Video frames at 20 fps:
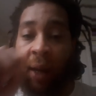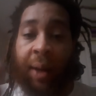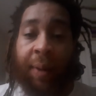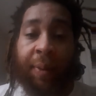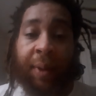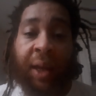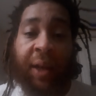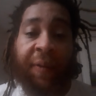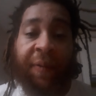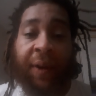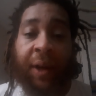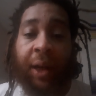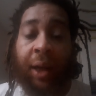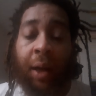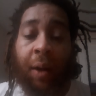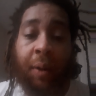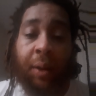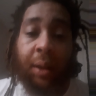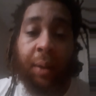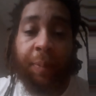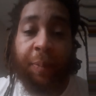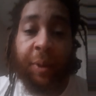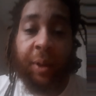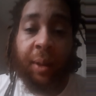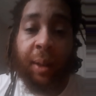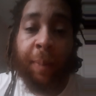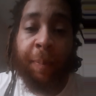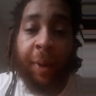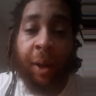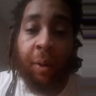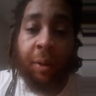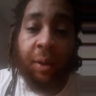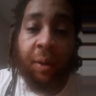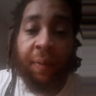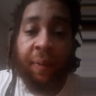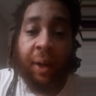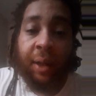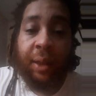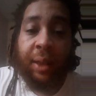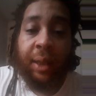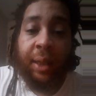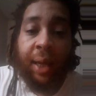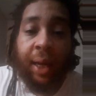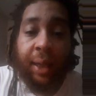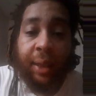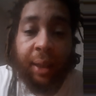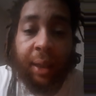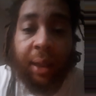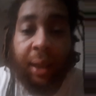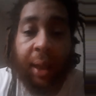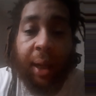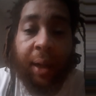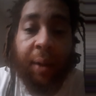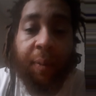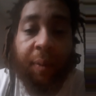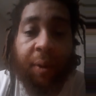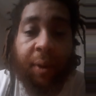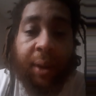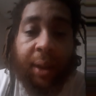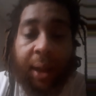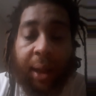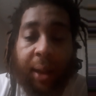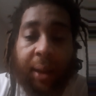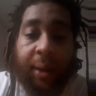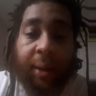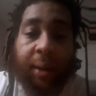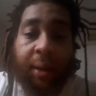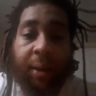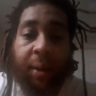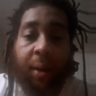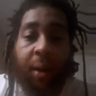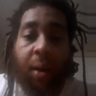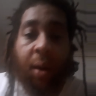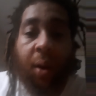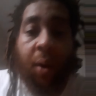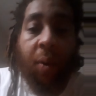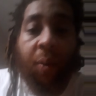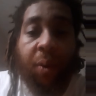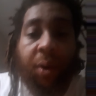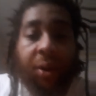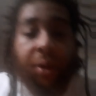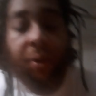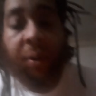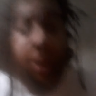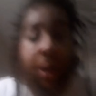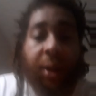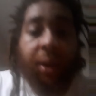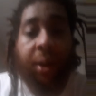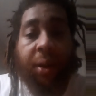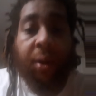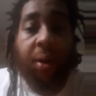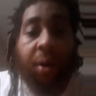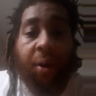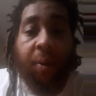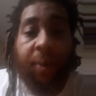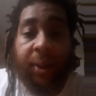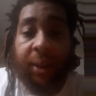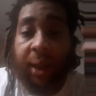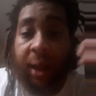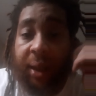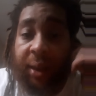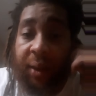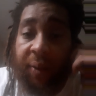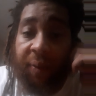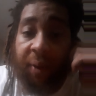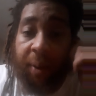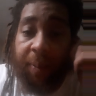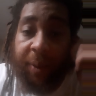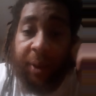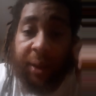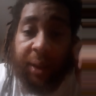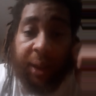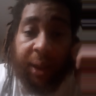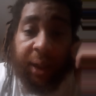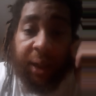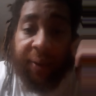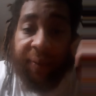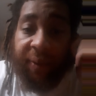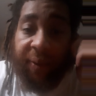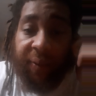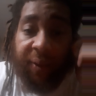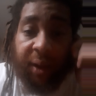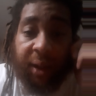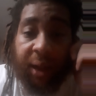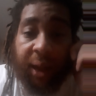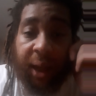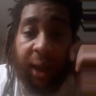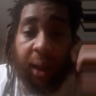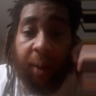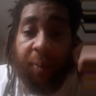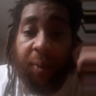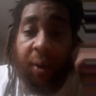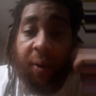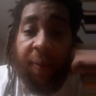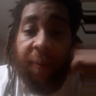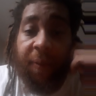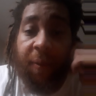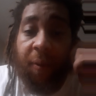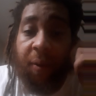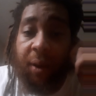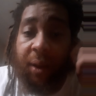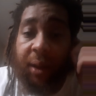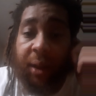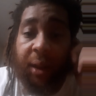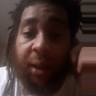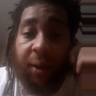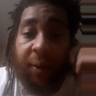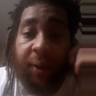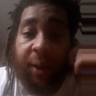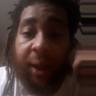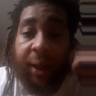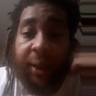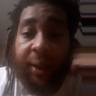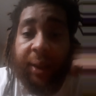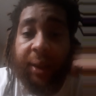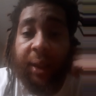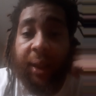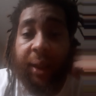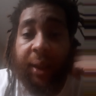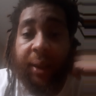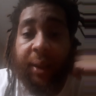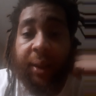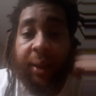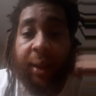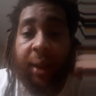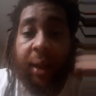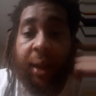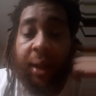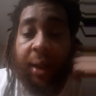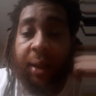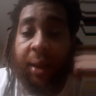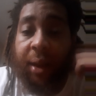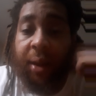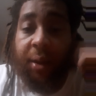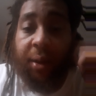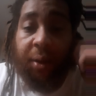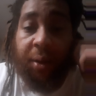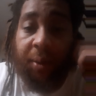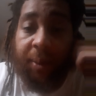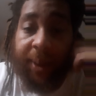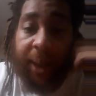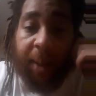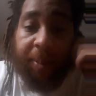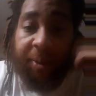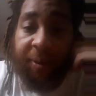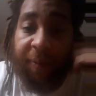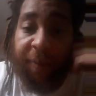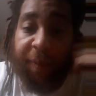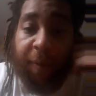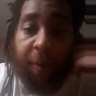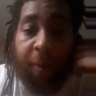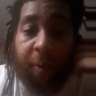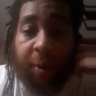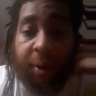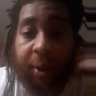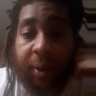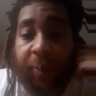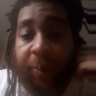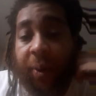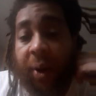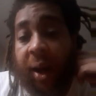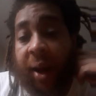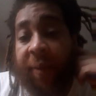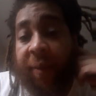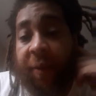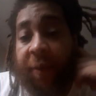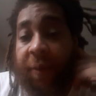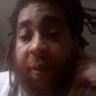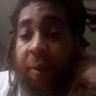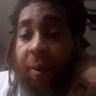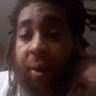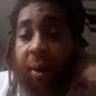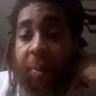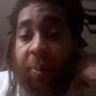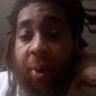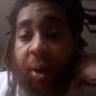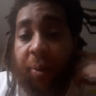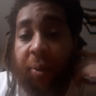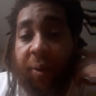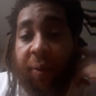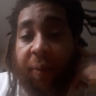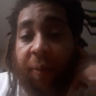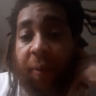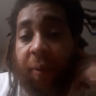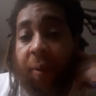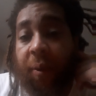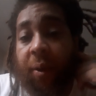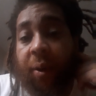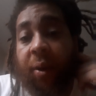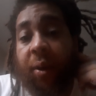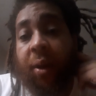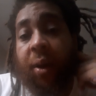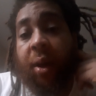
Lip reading: This video is about direct attacks or collateral attacks. What you need to know is that as a representative of your name, you're foreign to the United States. There's two types of foreign. There's private foreign and public foreign.